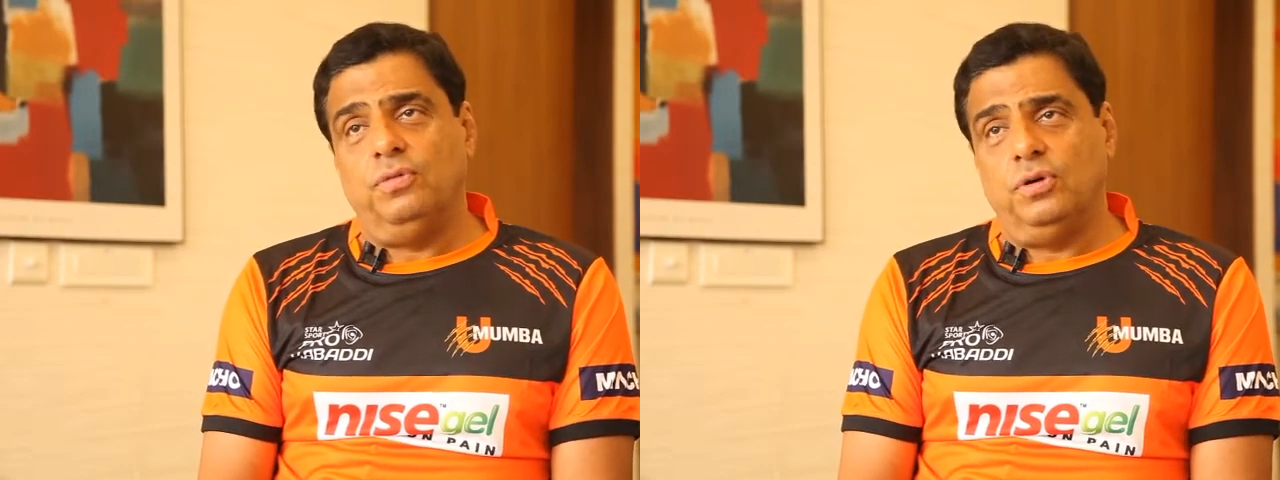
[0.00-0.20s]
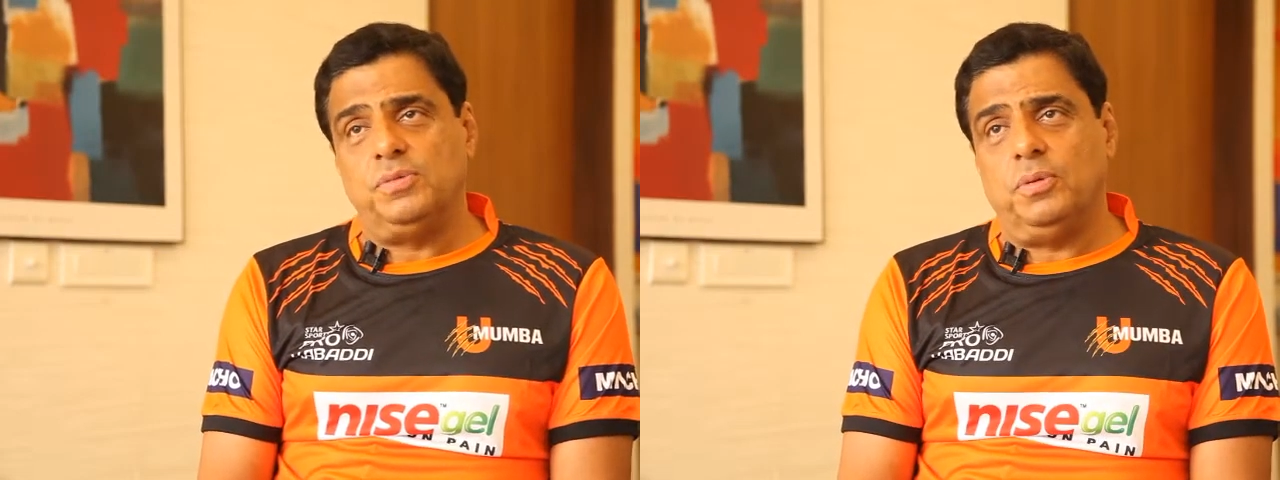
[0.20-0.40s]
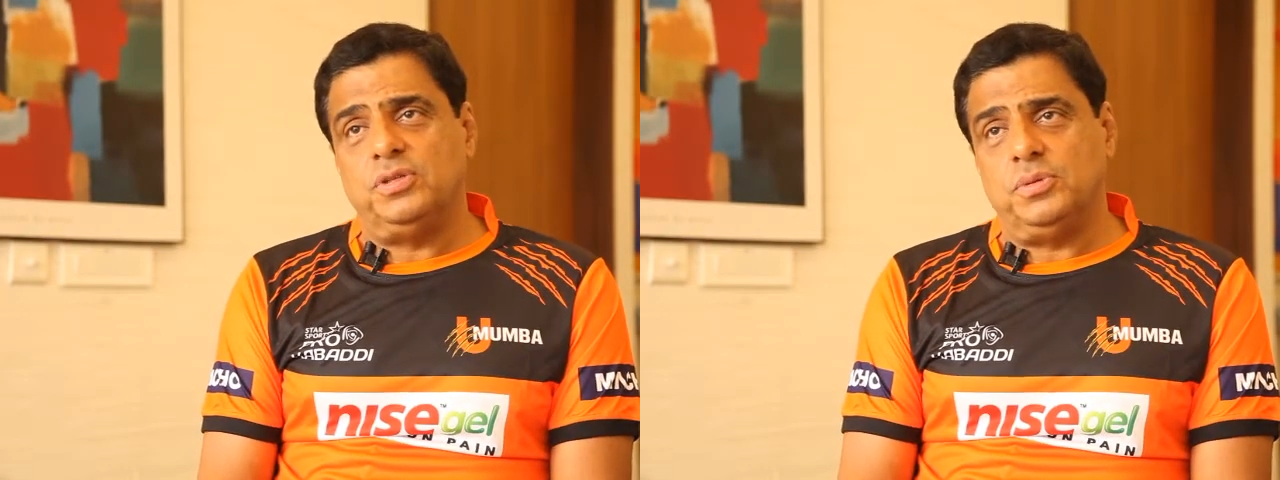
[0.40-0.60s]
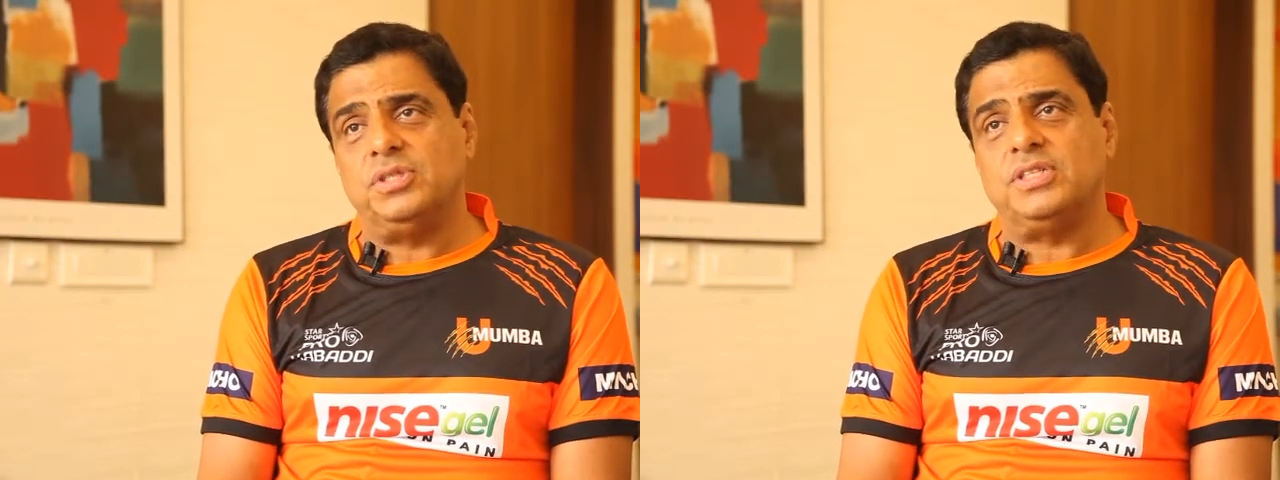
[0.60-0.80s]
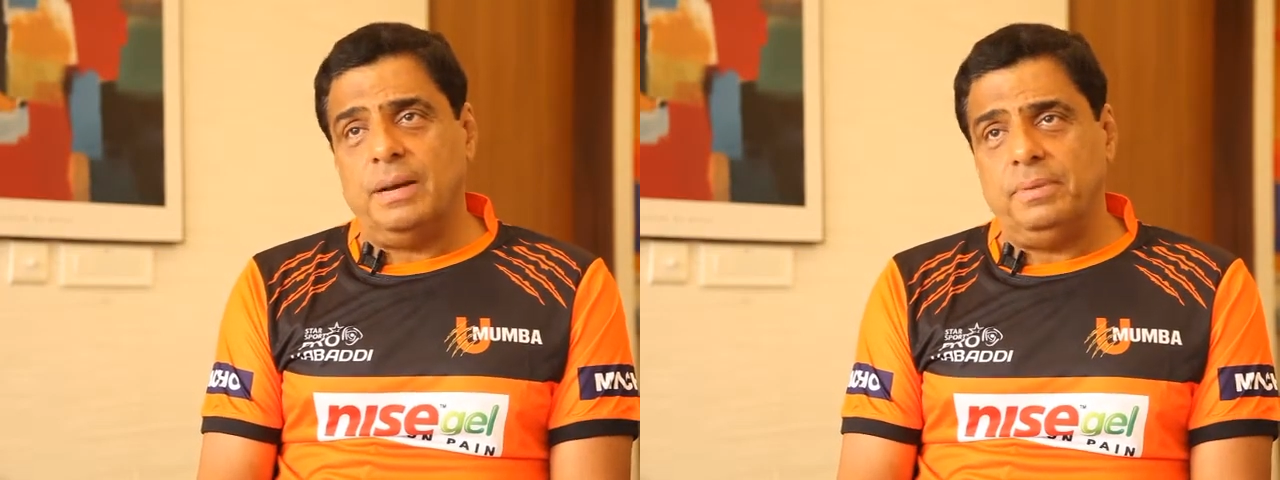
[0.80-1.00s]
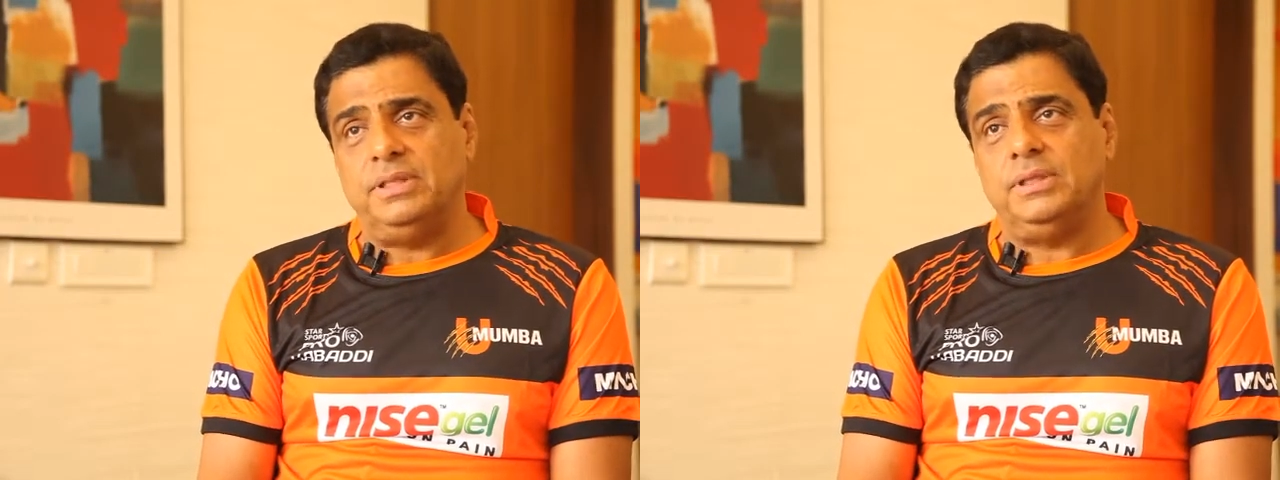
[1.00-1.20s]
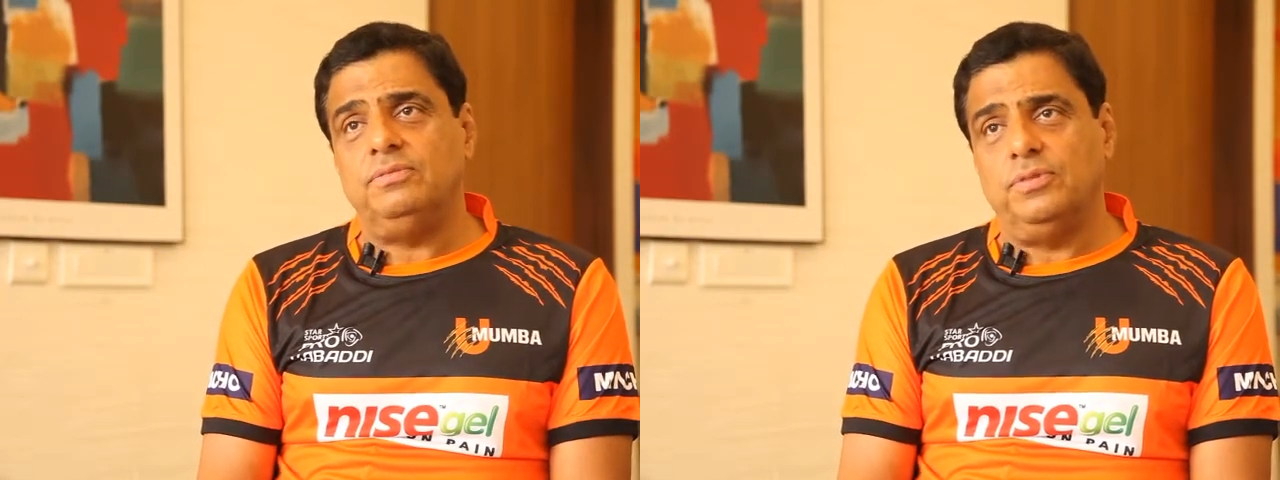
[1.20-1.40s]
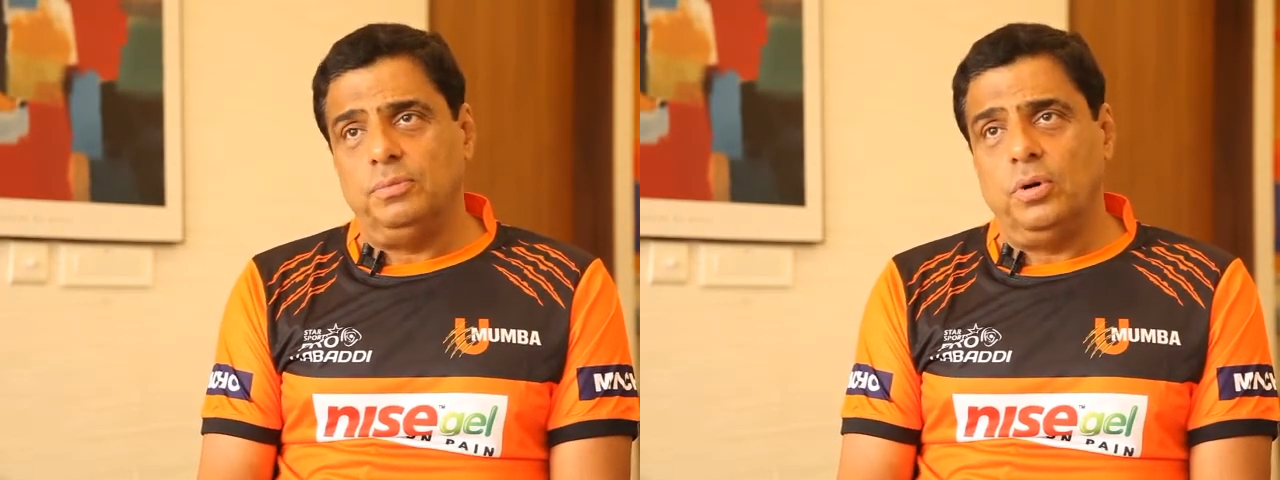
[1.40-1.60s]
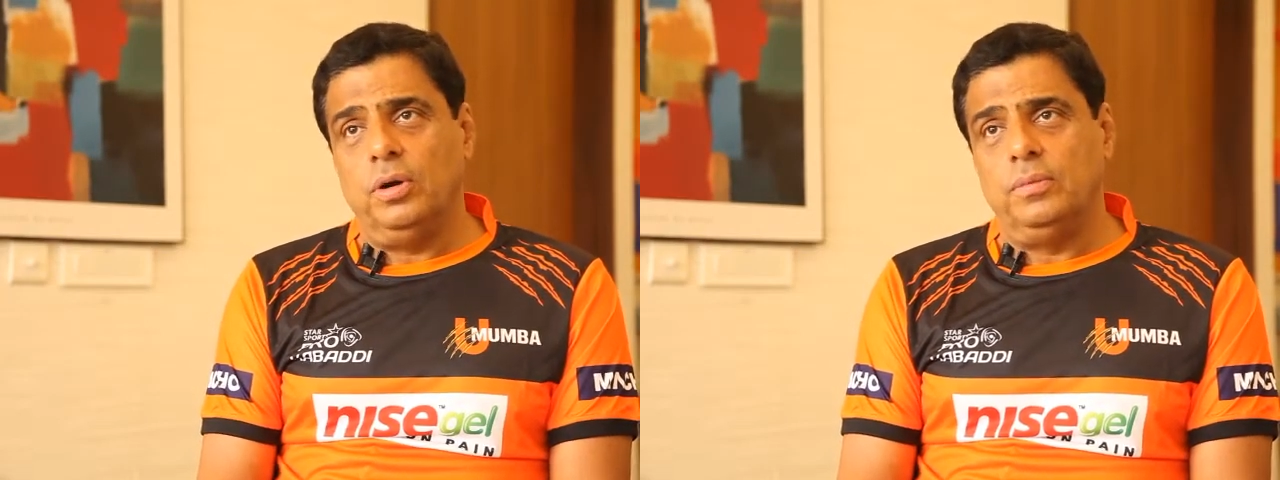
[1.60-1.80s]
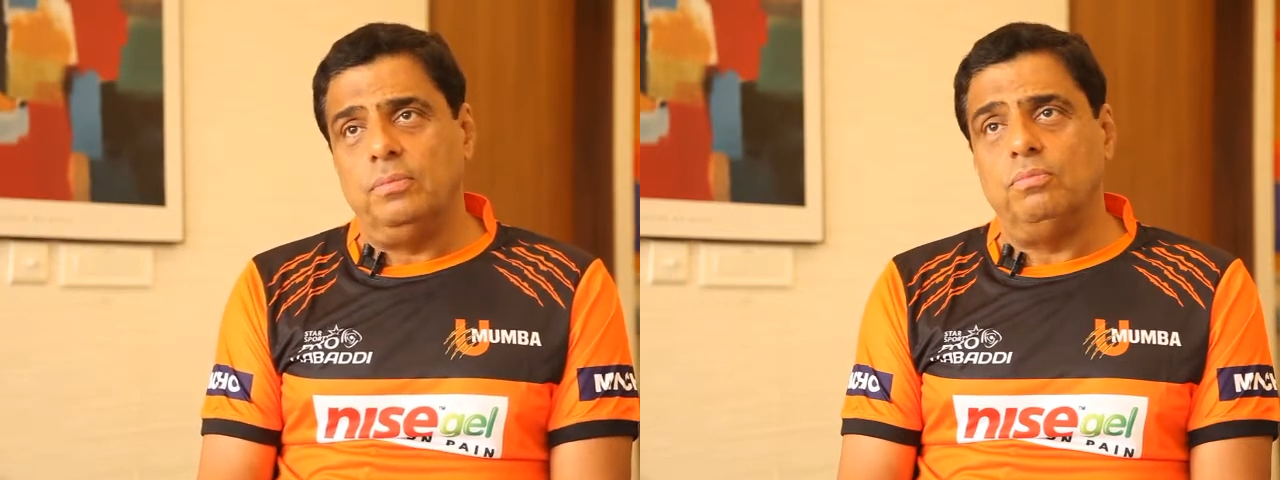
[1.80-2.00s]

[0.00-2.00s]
four sports, which is kabaddi, football,